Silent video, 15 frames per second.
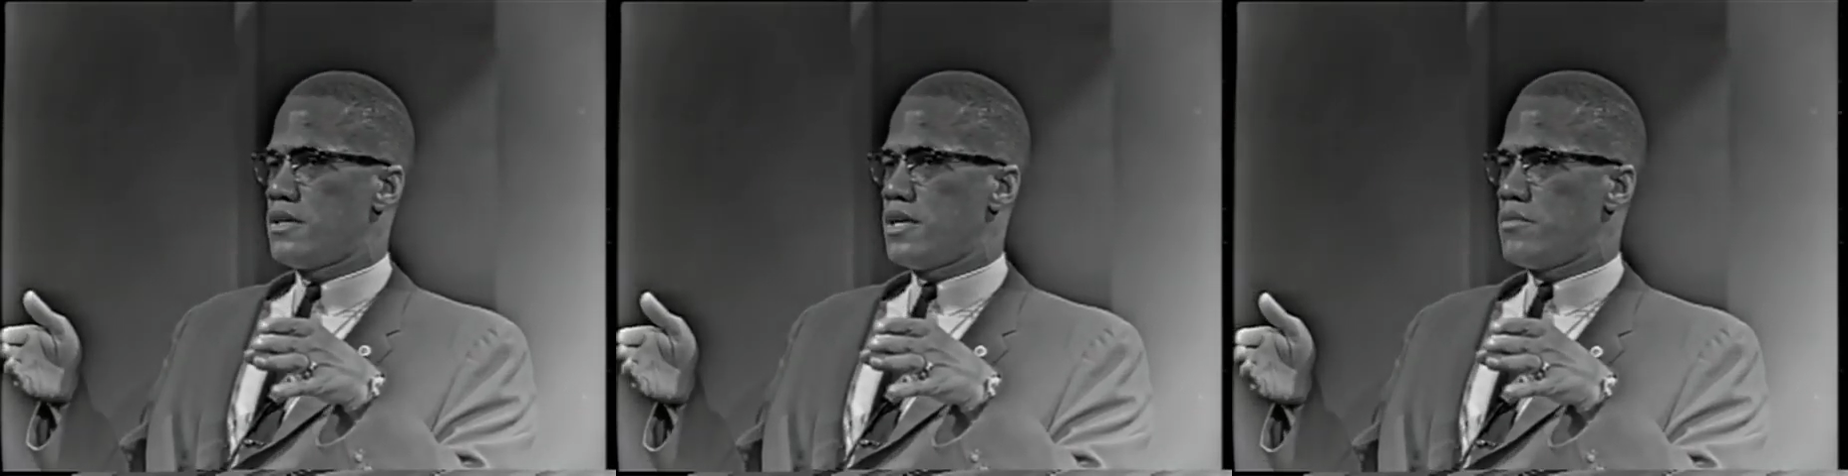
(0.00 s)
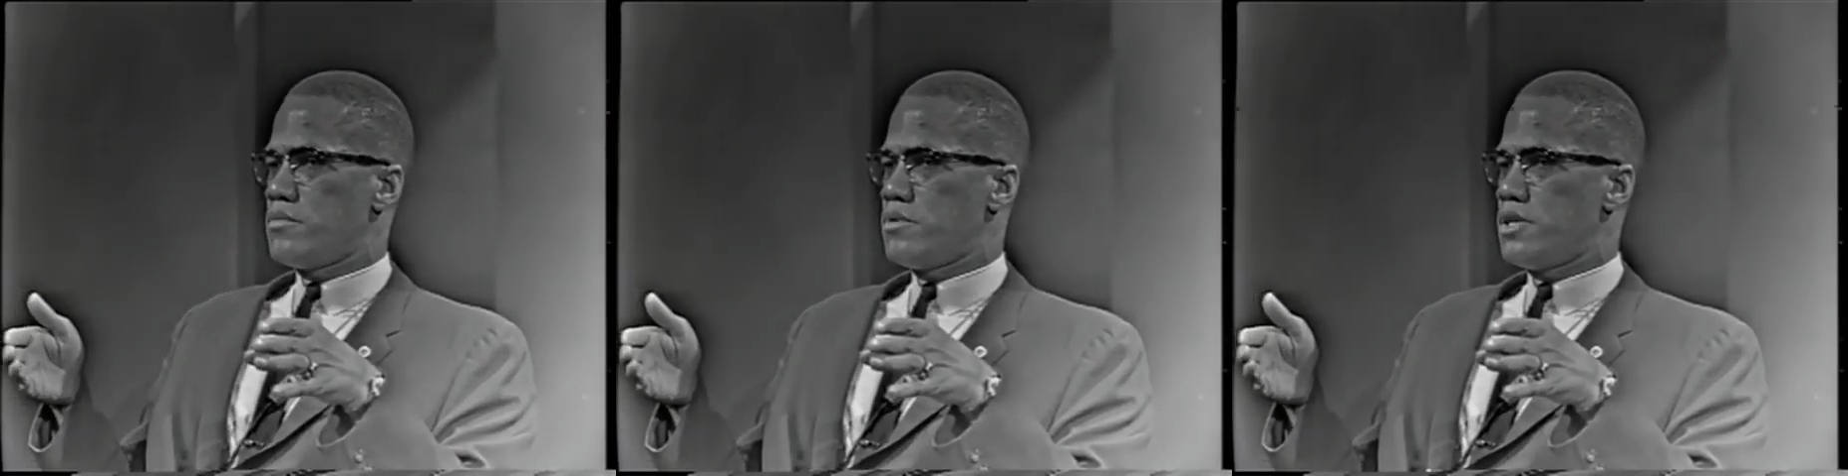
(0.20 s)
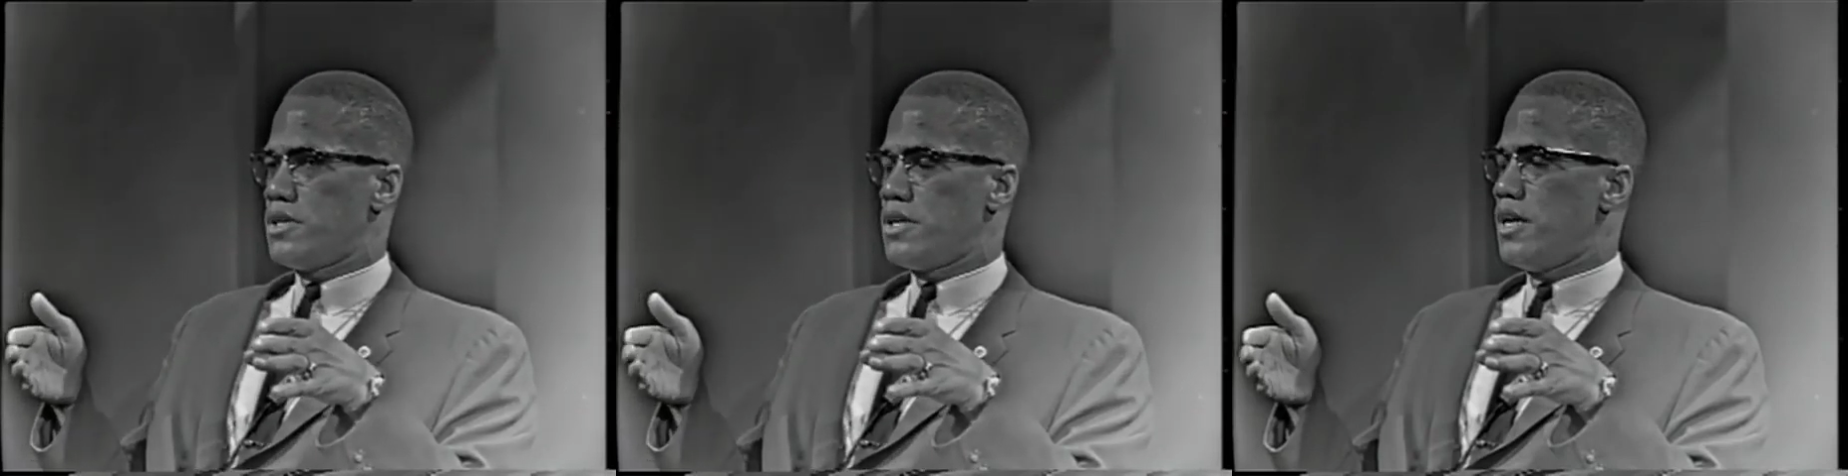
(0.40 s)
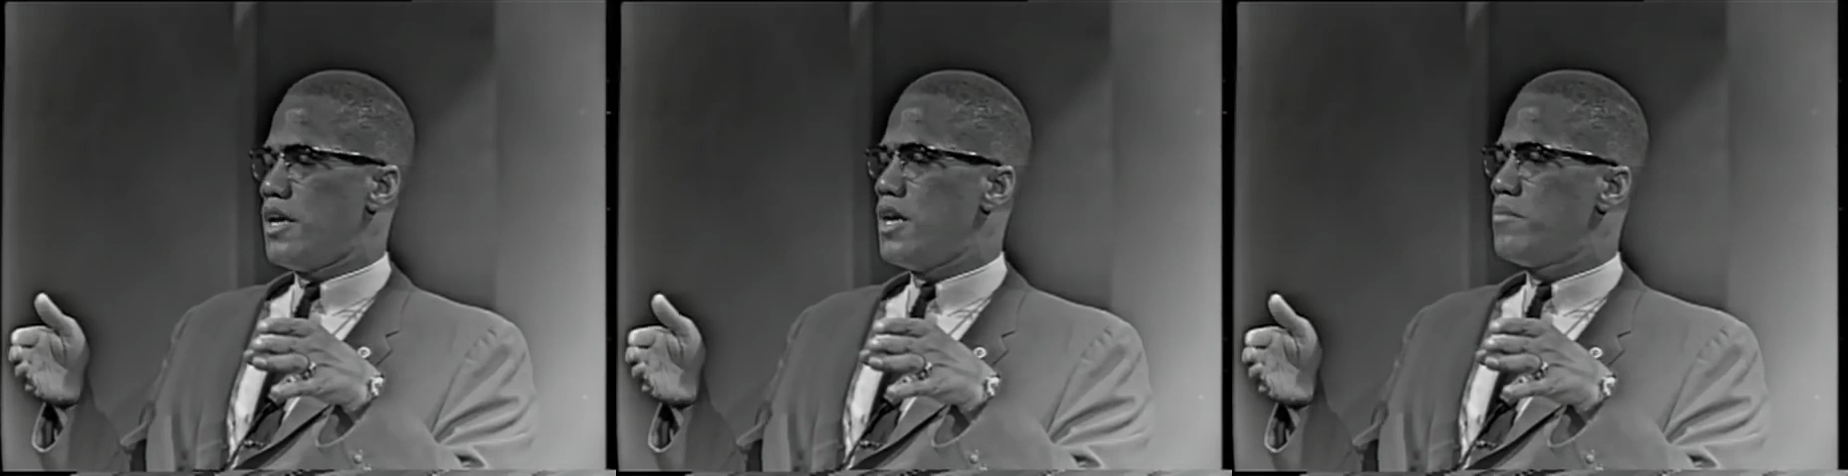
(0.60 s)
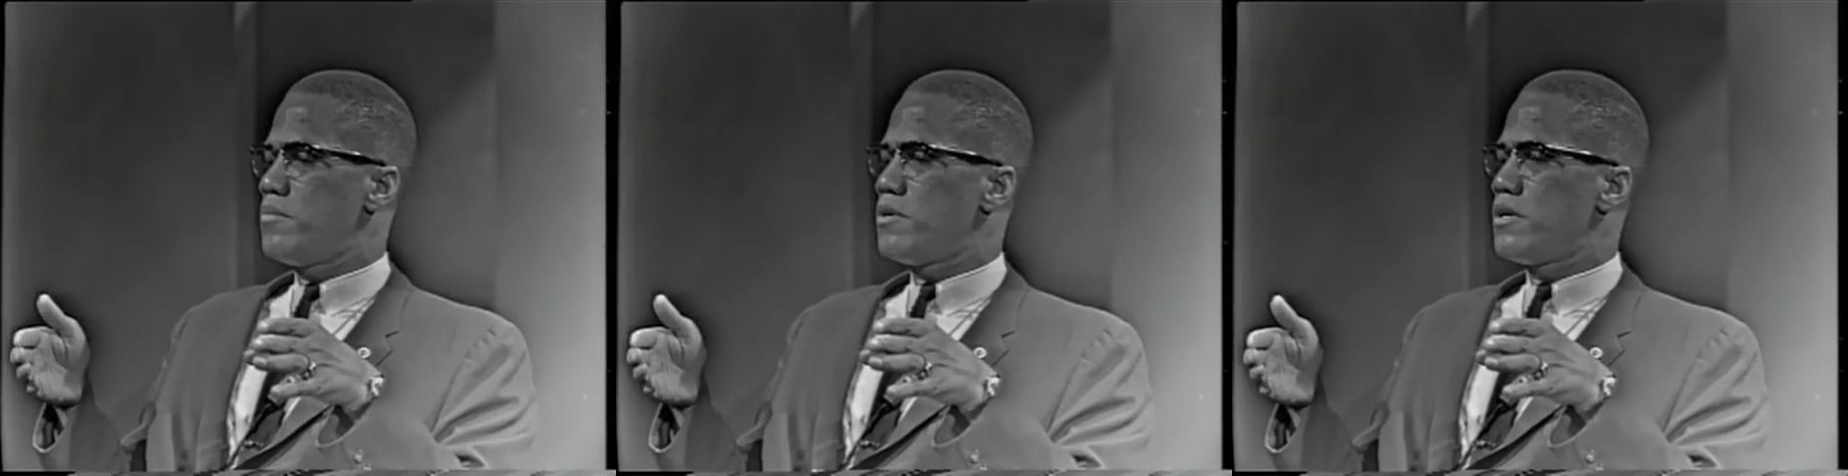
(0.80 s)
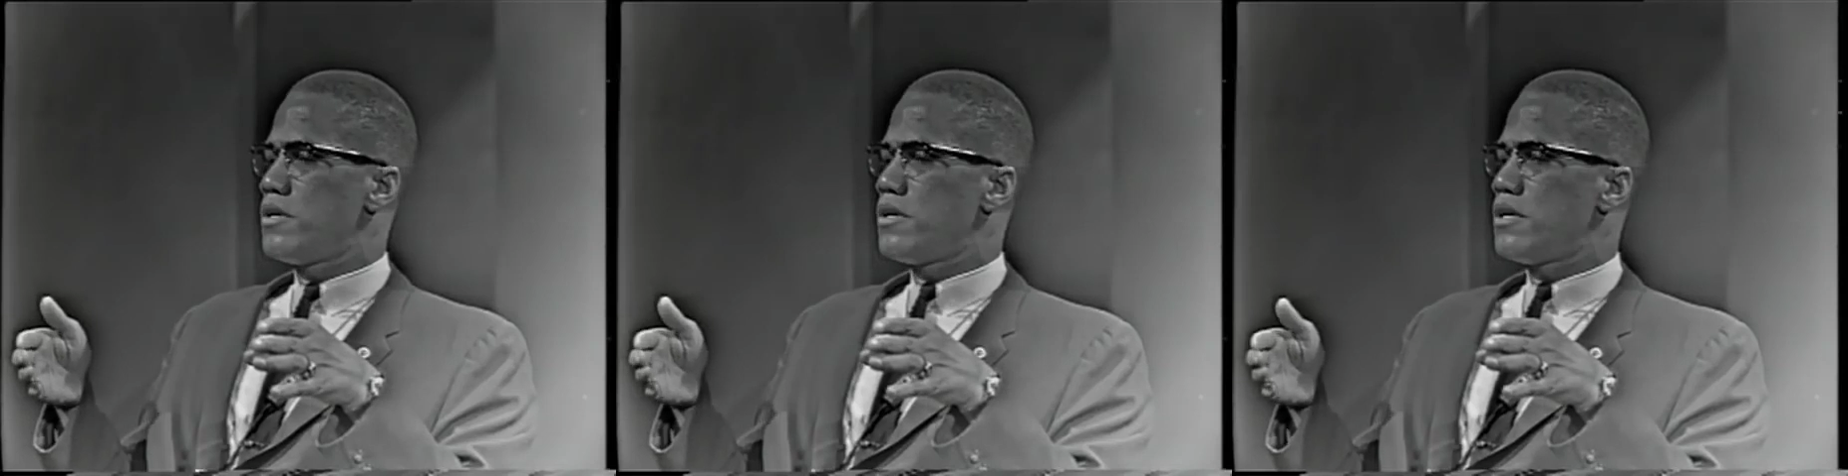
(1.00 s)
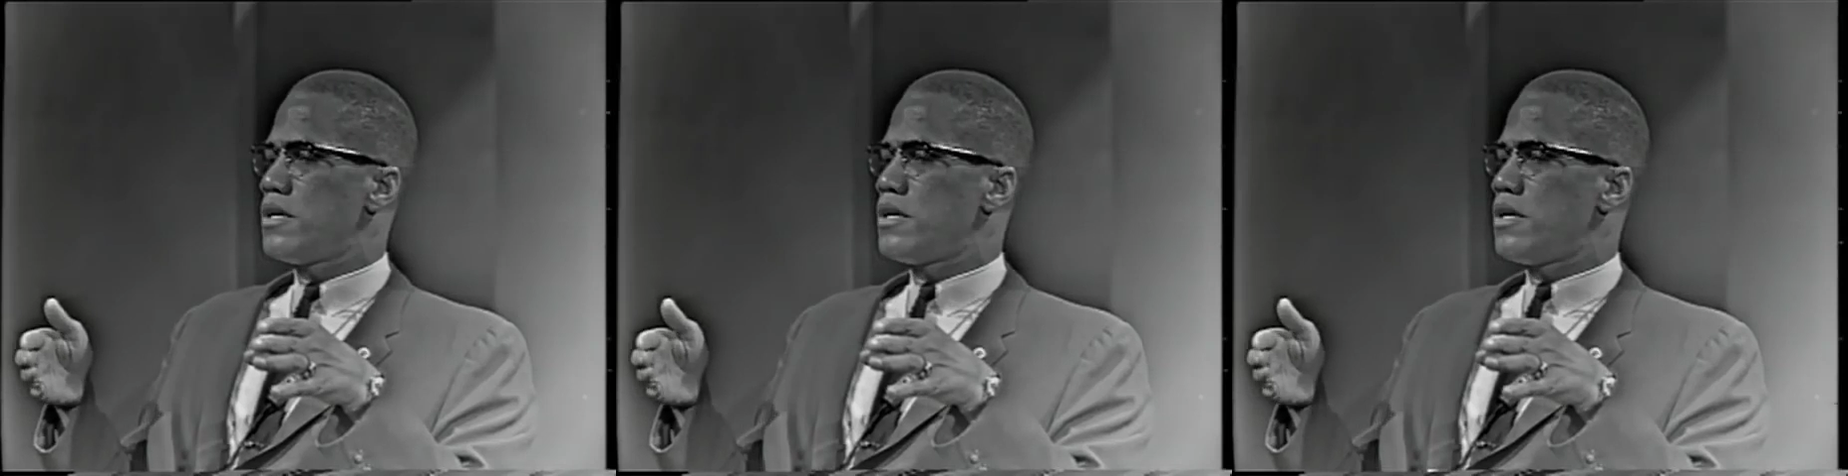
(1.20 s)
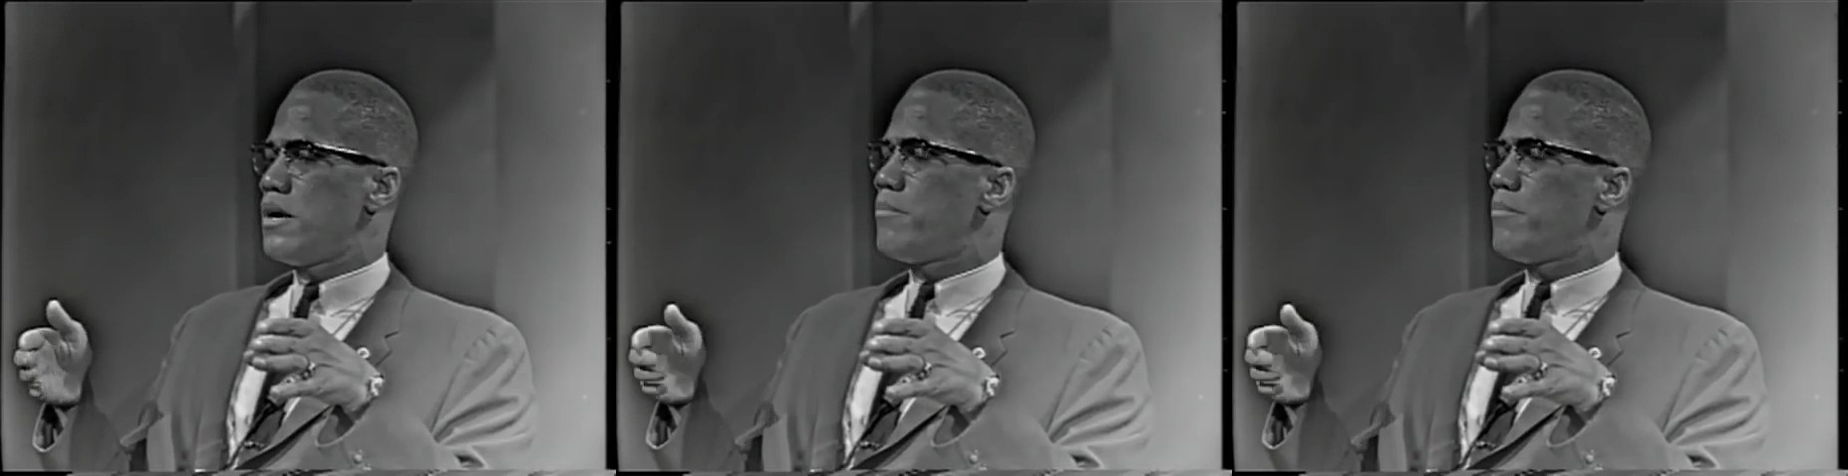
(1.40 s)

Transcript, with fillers: that would enable uh,